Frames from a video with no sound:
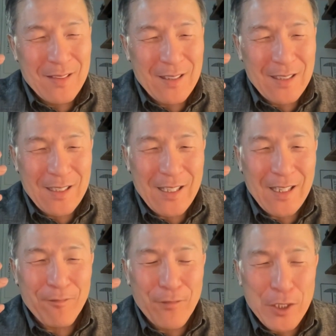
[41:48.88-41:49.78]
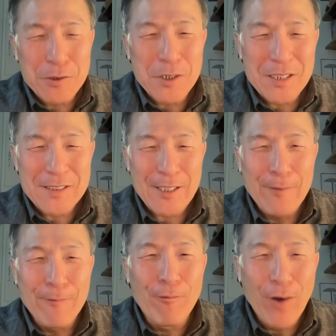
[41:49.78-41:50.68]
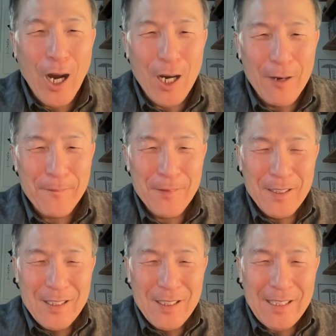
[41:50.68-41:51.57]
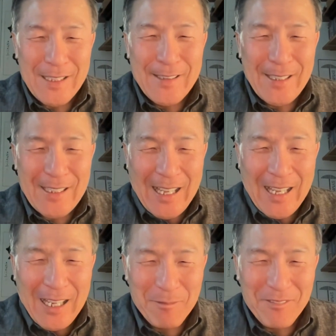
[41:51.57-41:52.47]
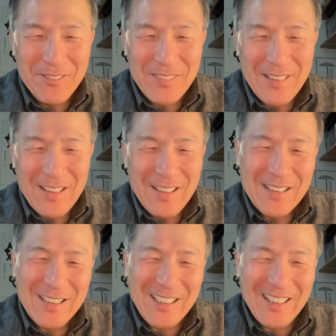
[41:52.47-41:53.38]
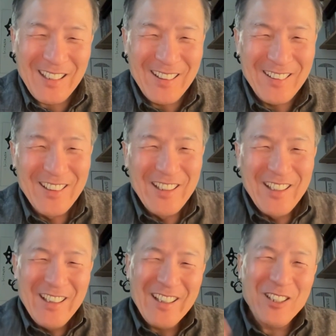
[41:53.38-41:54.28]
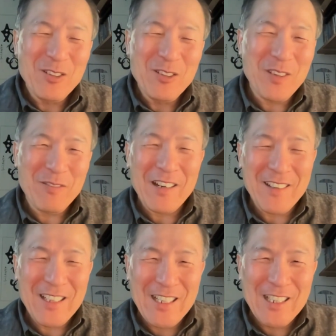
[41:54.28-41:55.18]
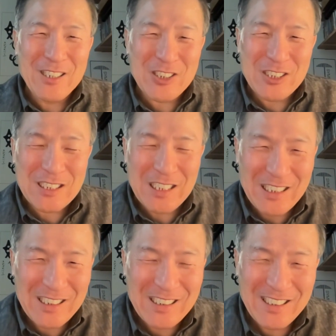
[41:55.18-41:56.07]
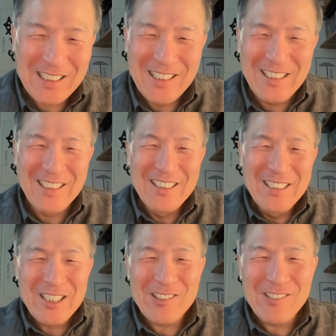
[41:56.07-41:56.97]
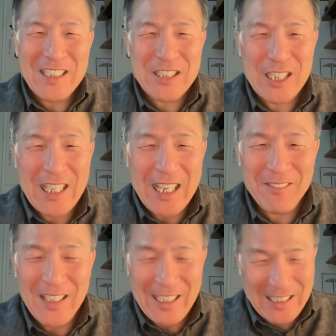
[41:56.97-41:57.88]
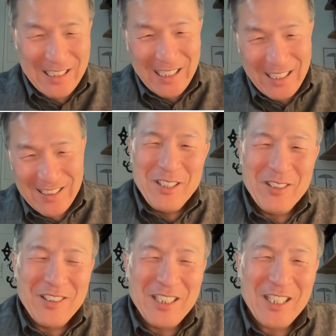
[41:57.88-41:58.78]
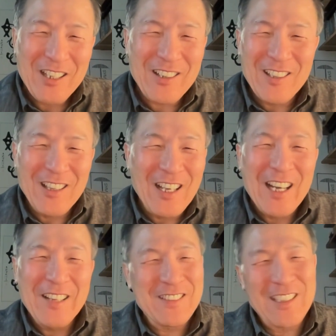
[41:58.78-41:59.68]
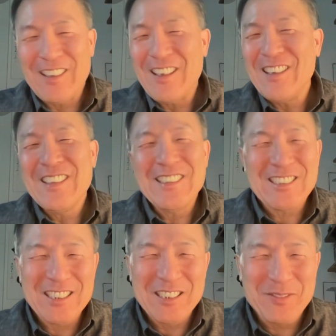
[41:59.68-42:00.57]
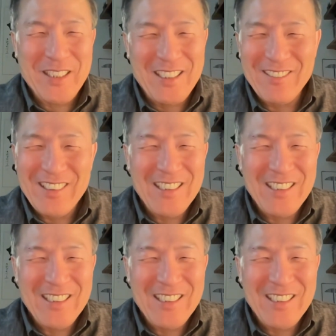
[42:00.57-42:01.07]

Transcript: viewers involved in the game. You know, it would be very interesting to watch a game like that. You will hear a lot say, "Oh, that's stupid. Why do